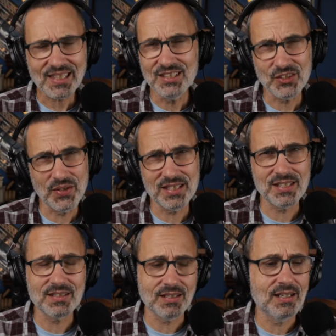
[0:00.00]
So this
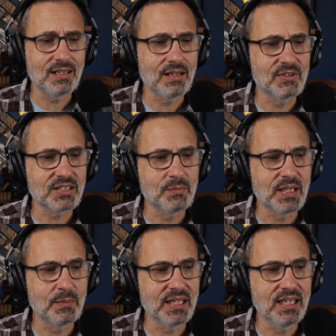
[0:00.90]
has obviously been
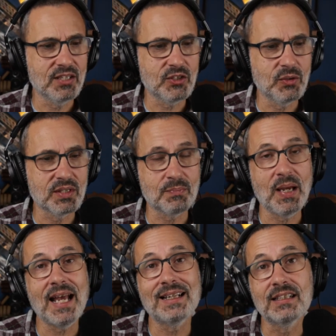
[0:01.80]
a big issue. It's
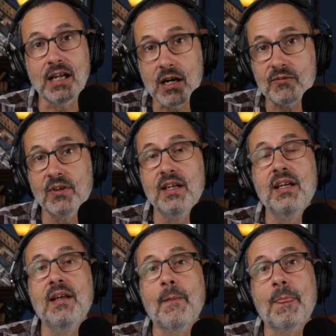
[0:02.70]
bad enough
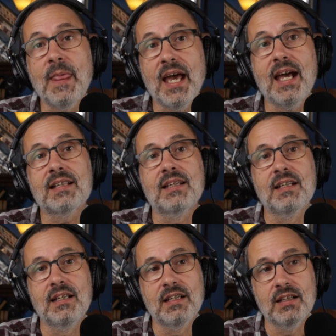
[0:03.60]
that
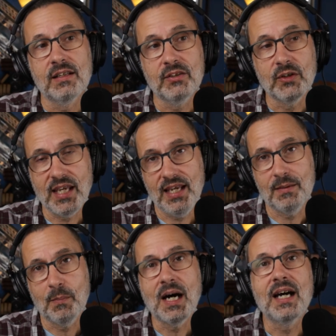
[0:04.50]
You
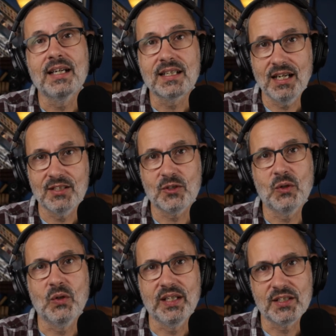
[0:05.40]
can't buy a
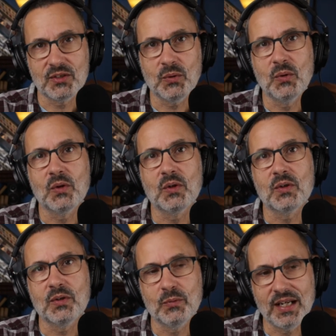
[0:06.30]
console in a
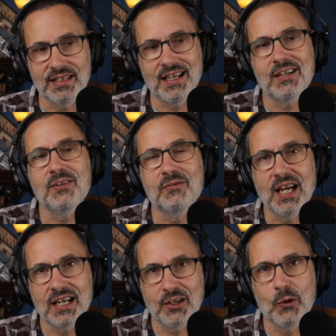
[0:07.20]
store right now. You've
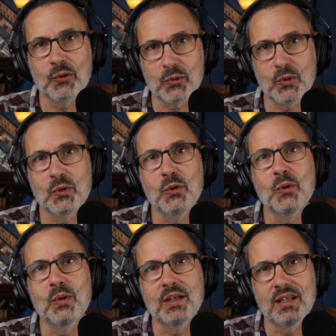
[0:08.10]
got to go
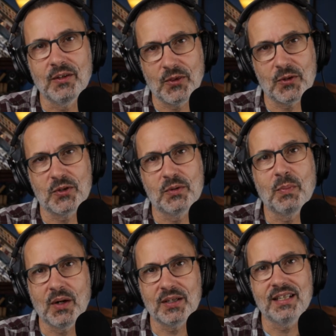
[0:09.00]
through a third
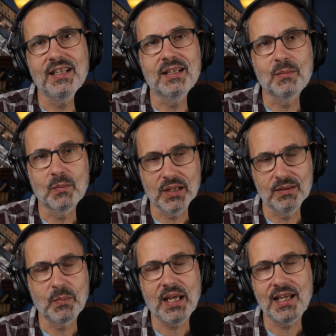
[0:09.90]
party and
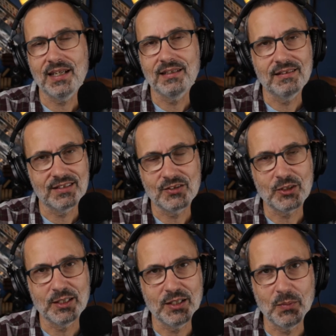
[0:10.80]
pay
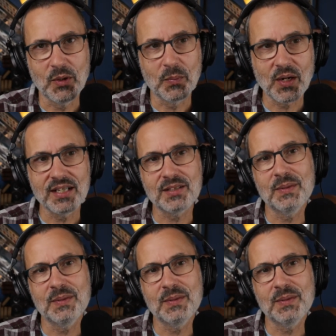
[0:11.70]
essentially double the price.